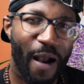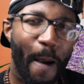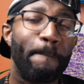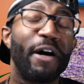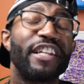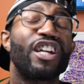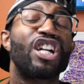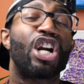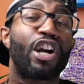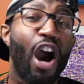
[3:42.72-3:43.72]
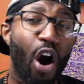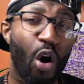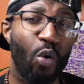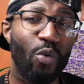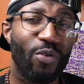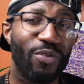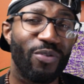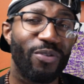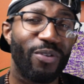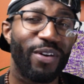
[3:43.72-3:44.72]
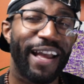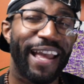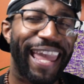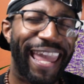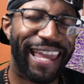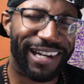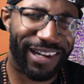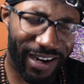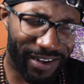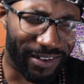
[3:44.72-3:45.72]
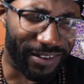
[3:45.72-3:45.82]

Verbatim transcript: But go and learn.